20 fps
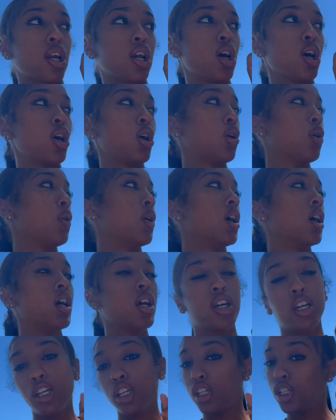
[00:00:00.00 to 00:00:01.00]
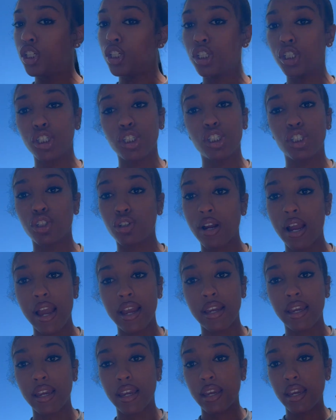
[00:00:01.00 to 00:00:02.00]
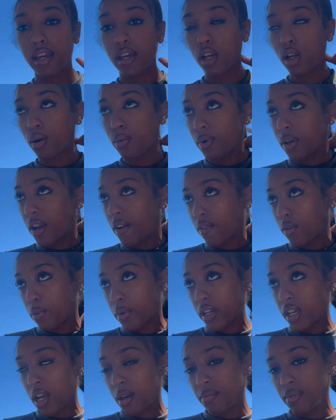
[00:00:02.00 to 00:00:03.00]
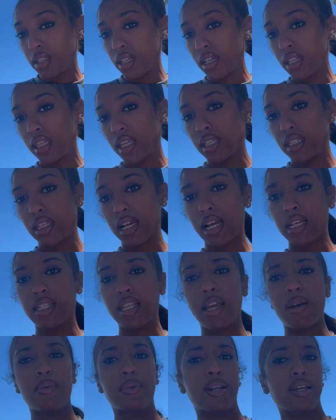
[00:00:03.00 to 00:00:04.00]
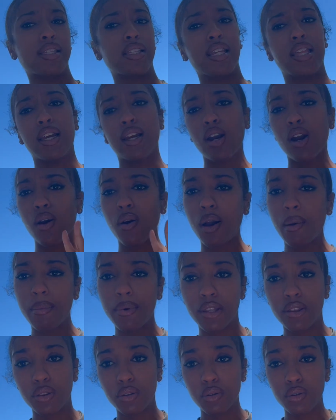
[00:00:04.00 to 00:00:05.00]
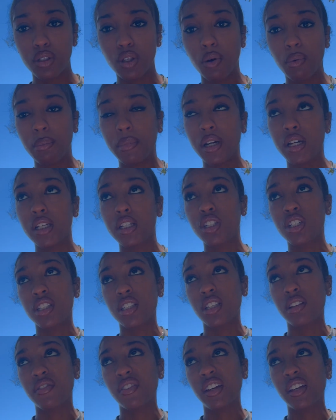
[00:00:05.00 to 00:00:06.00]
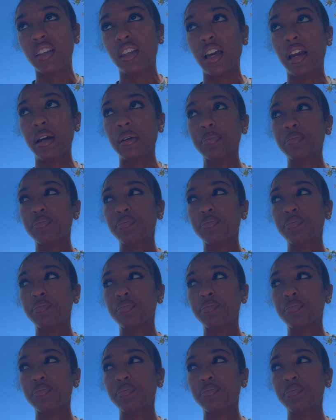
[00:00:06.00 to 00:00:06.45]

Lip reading: oh, you're dragging it or whatever when it comes to the things that I say when I say like, oh, I've been through so much and stuff like that.